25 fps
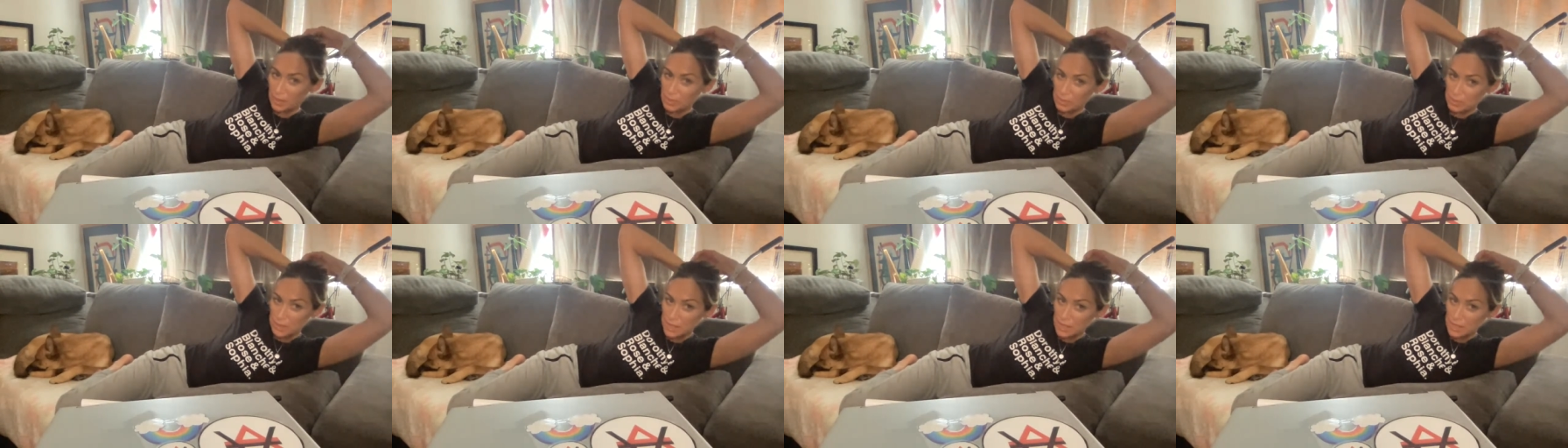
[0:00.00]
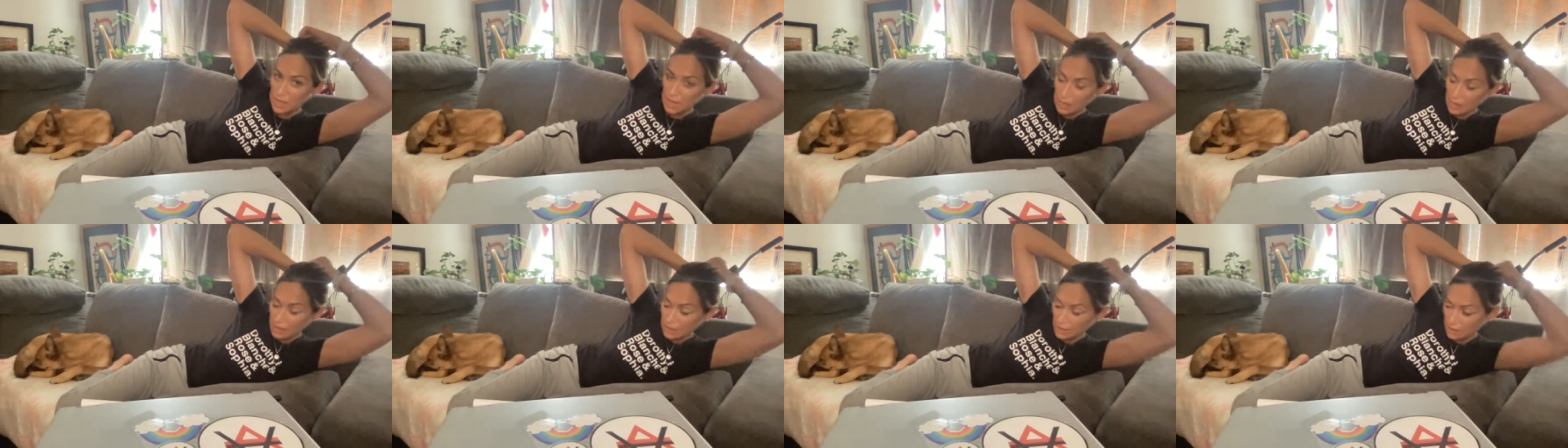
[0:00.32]

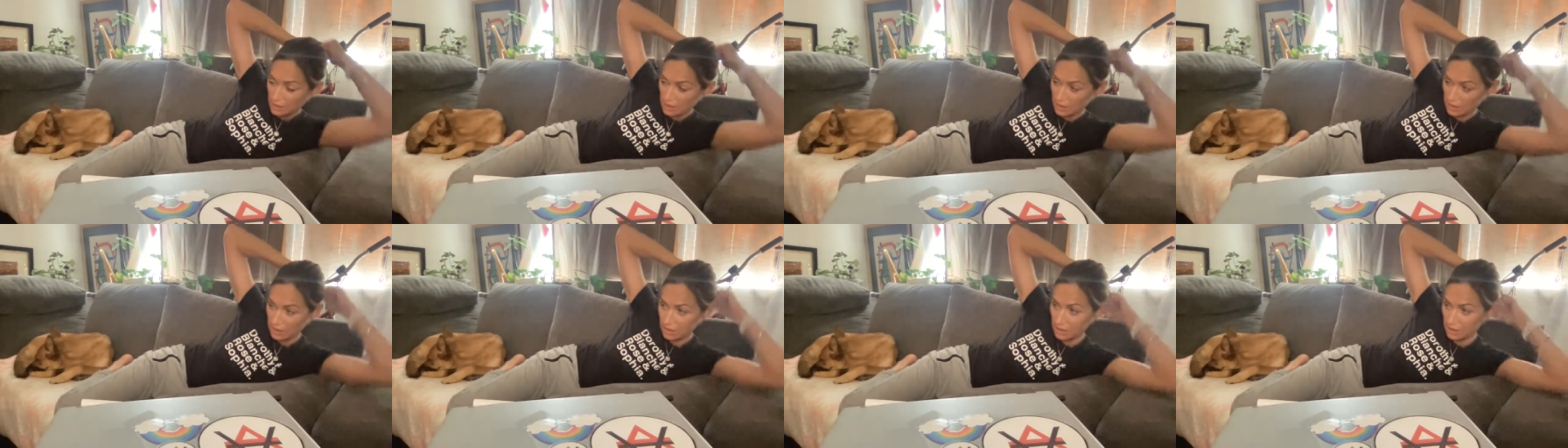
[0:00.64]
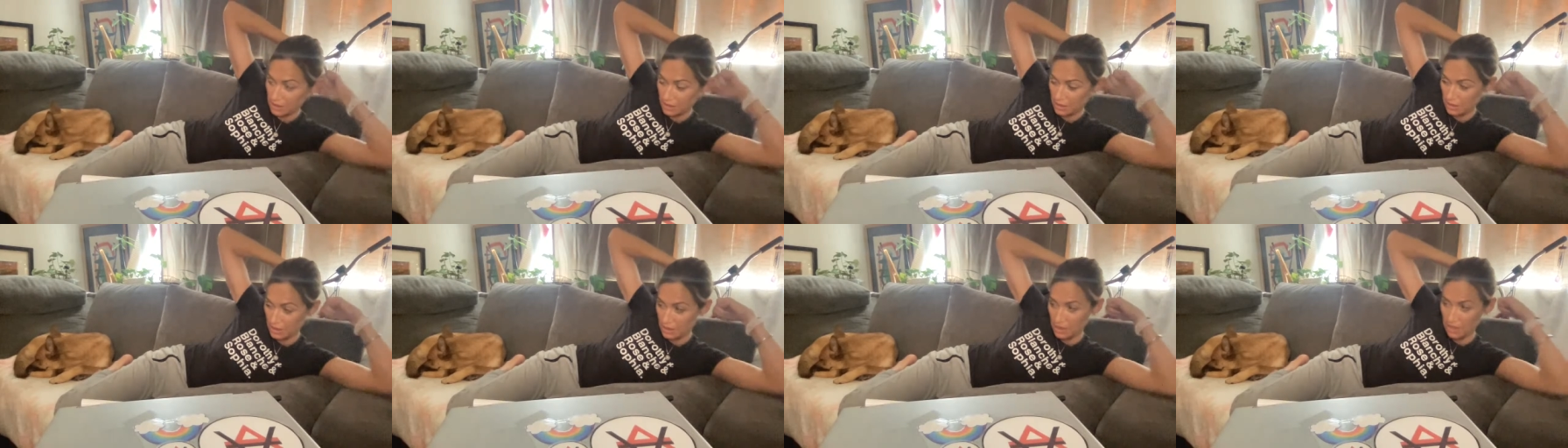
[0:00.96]
obsessed.
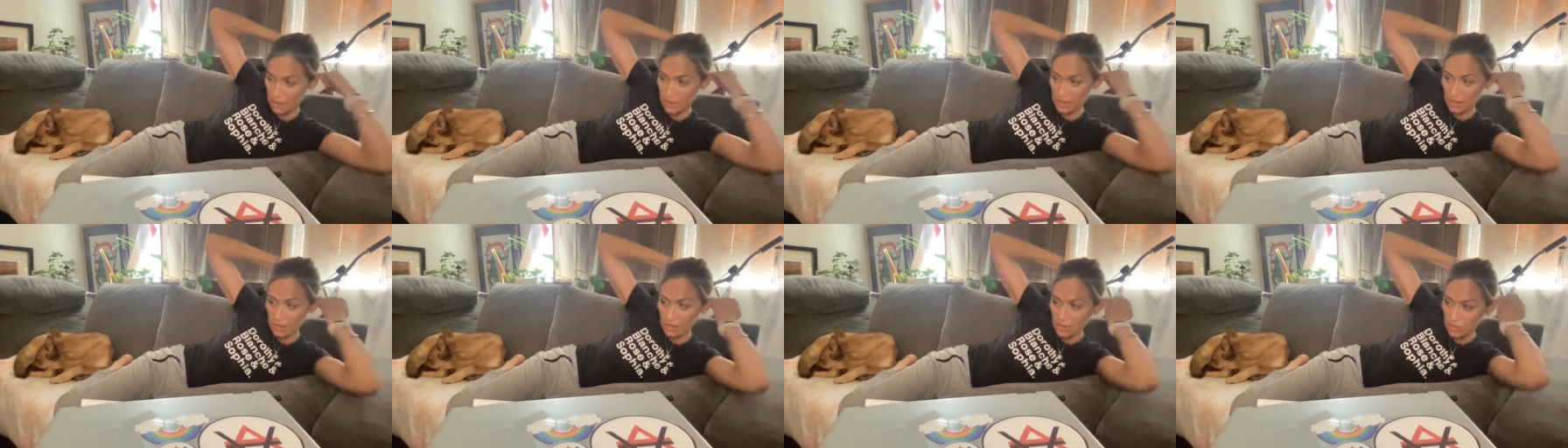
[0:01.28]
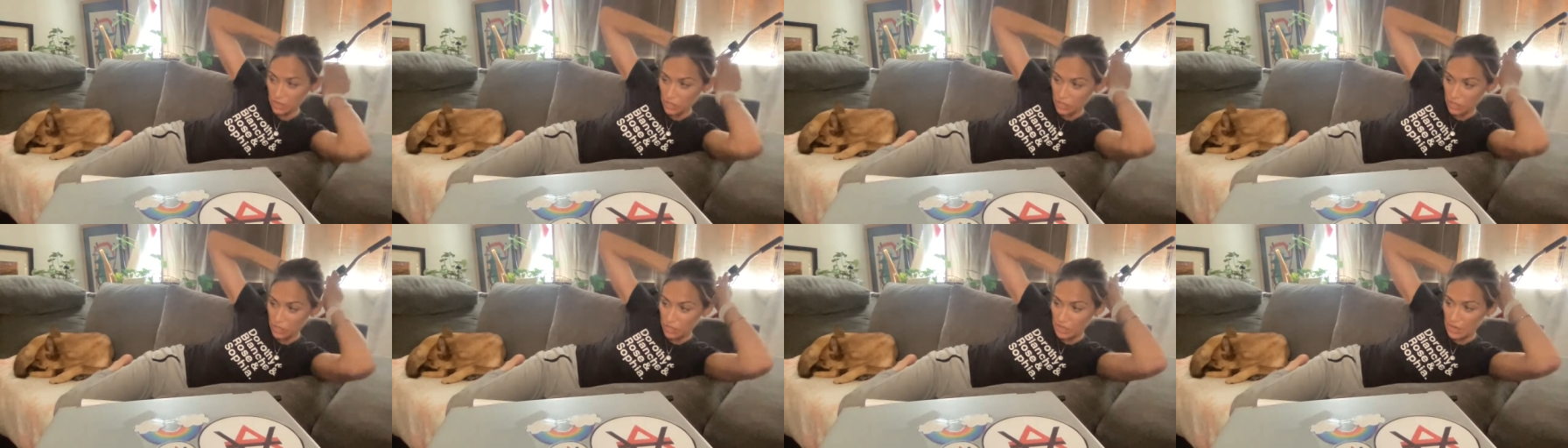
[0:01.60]

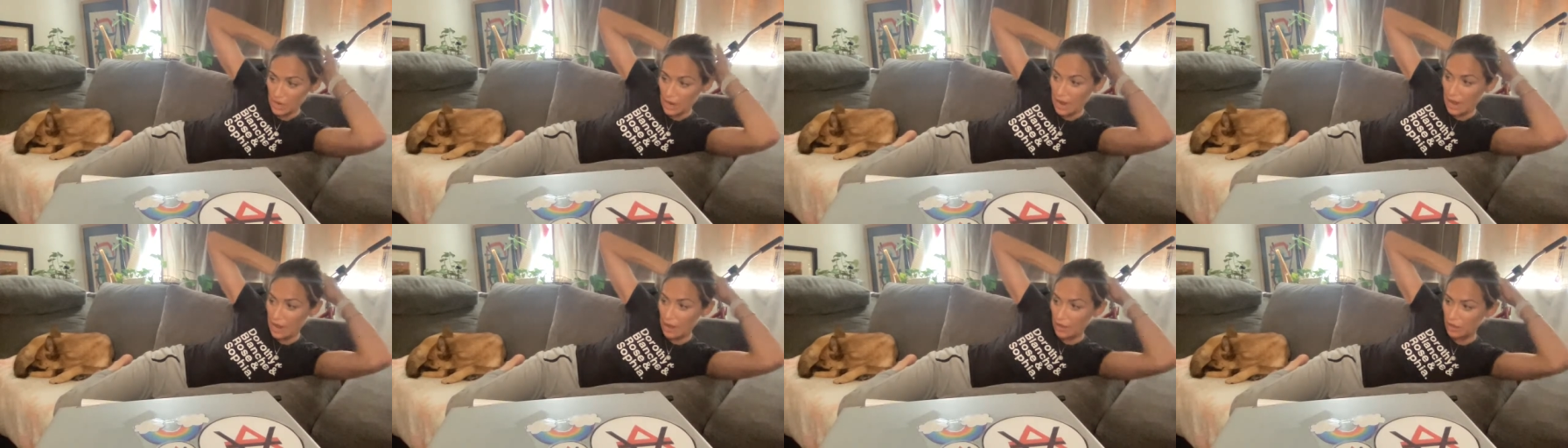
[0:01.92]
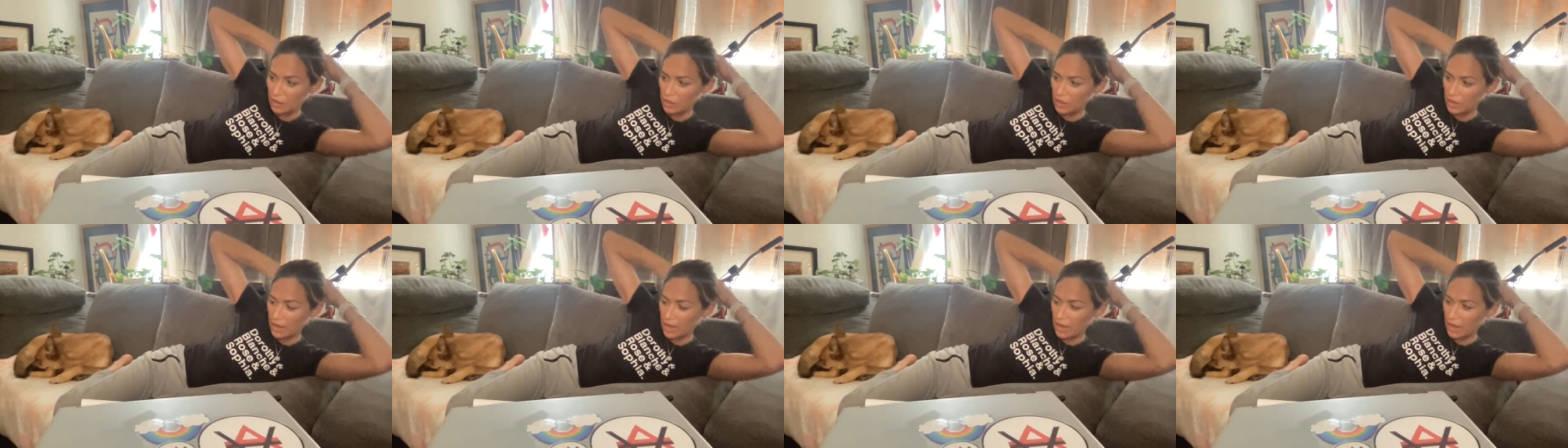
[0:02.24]
She's an
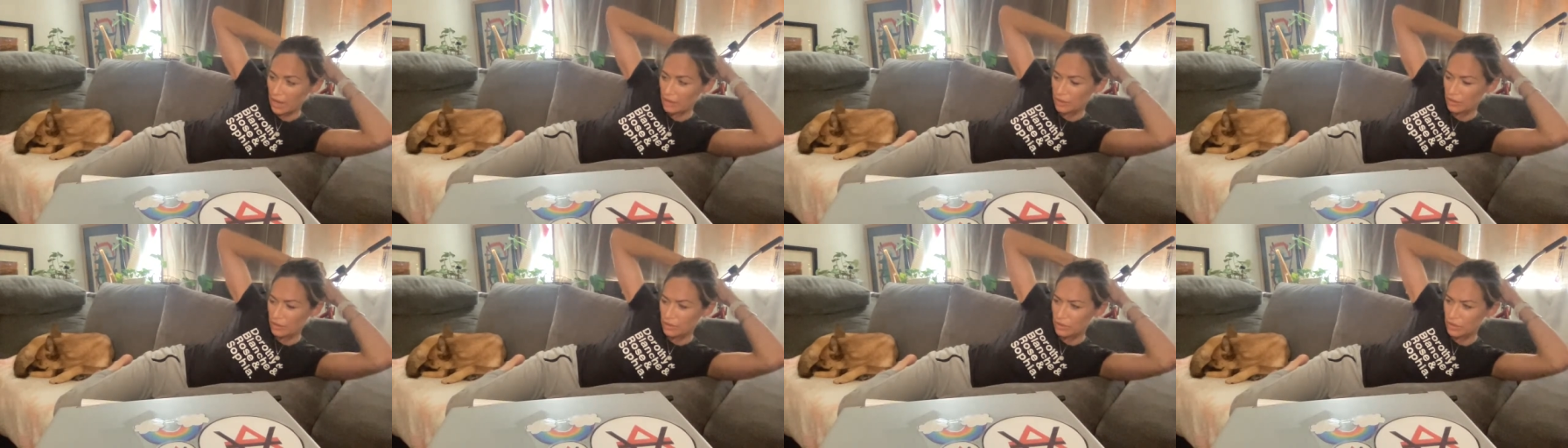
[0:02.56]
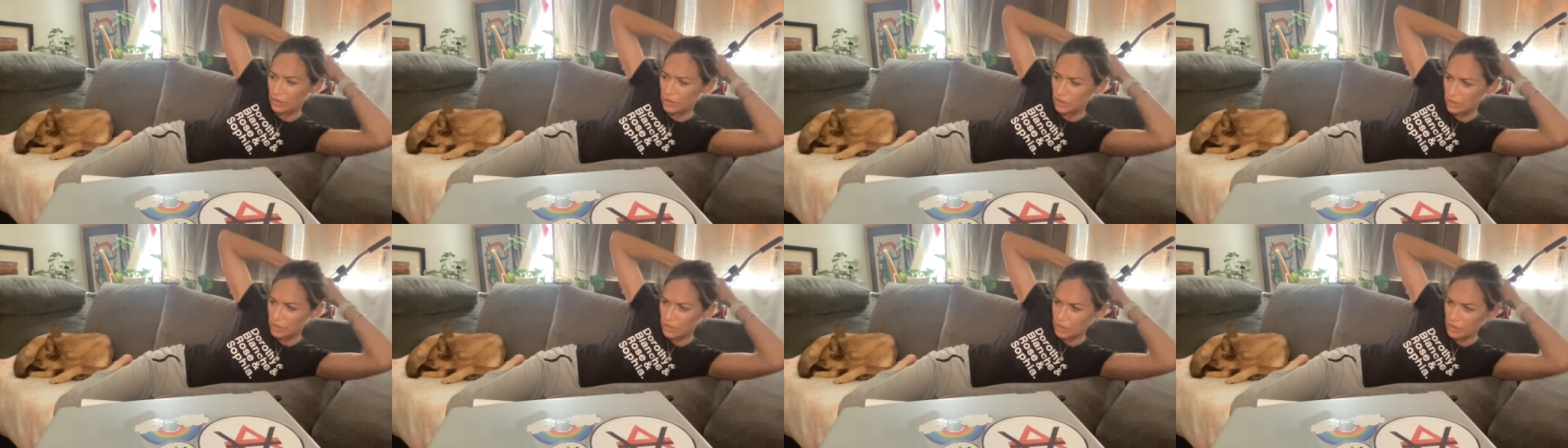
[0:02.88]
elk
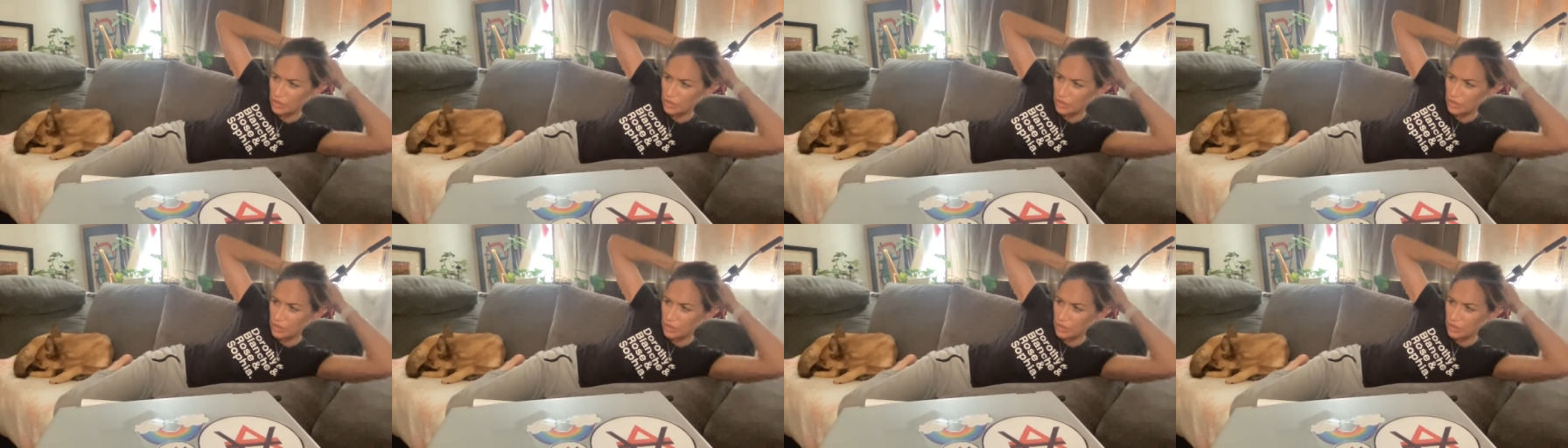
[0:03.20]
hound.